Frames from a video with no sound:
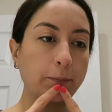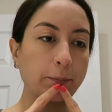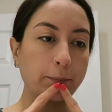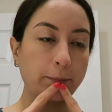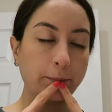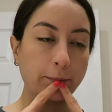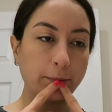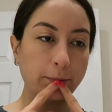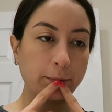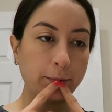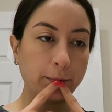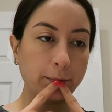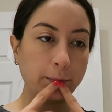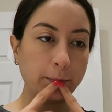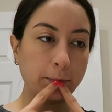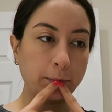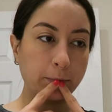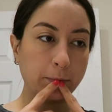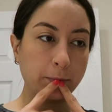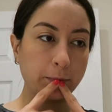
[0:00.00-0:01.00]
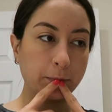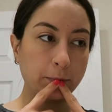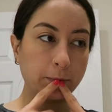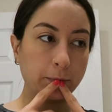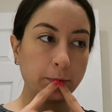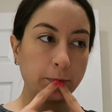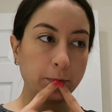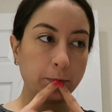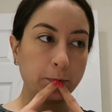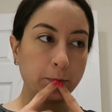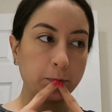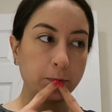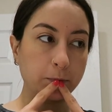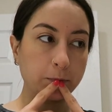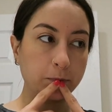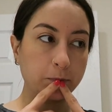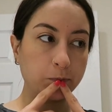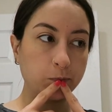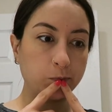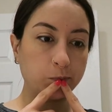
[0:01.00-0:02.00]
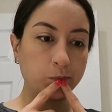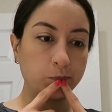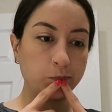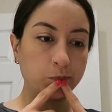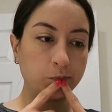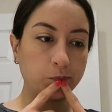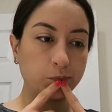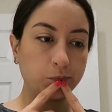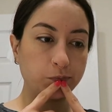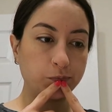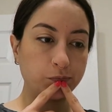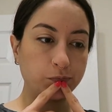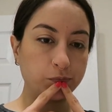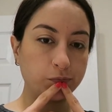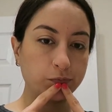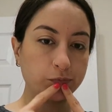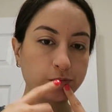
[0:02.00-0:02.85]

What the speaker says: Nothing is said.